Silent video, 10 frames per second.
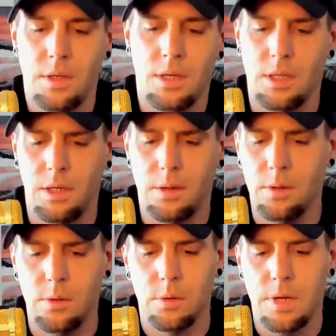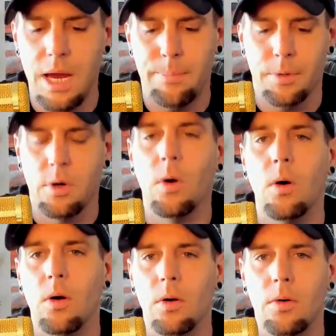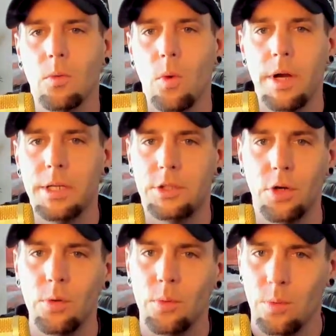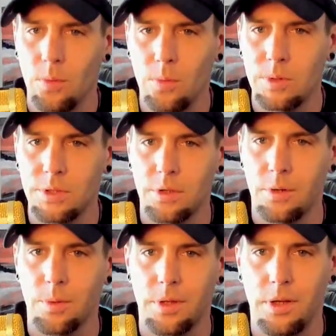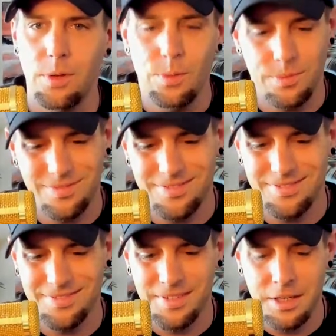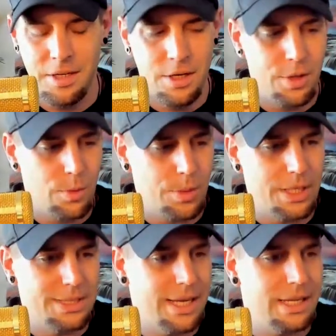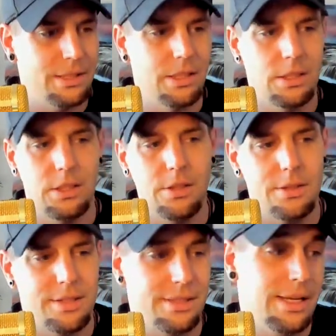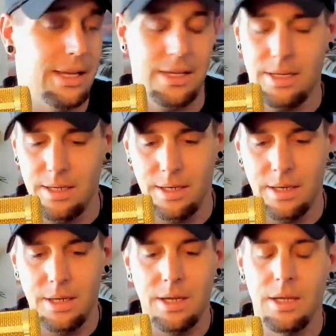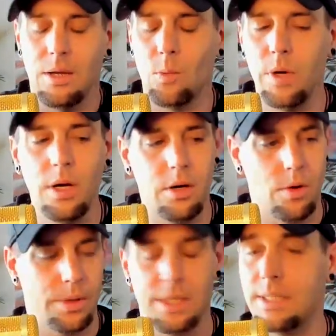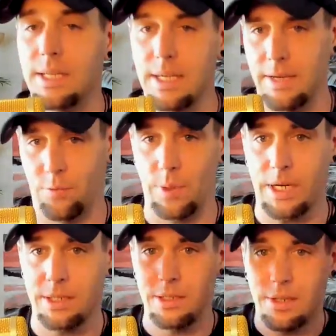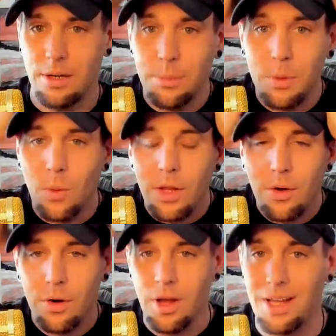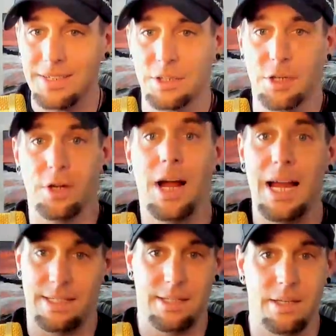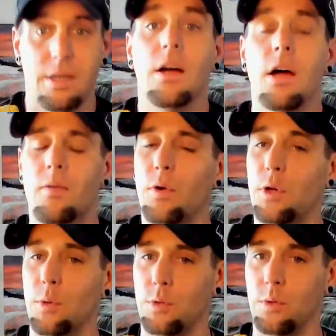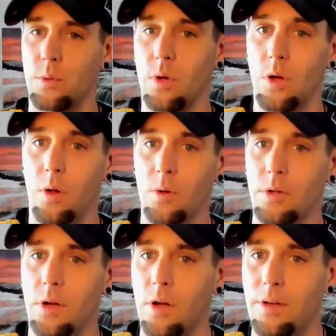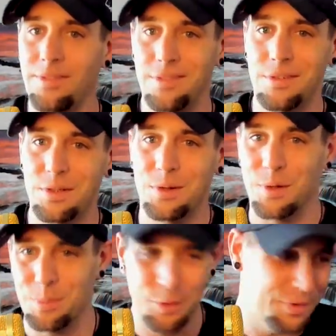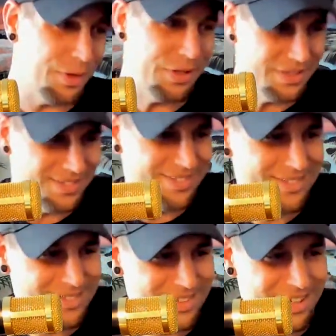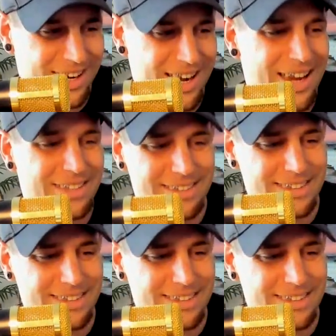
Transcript: Hello, Capricorn. What it do? What's good with you? We're going to take a little look today, and we are going to see if we can determine whether or not it's a good idea for you to hold on or move on. All right?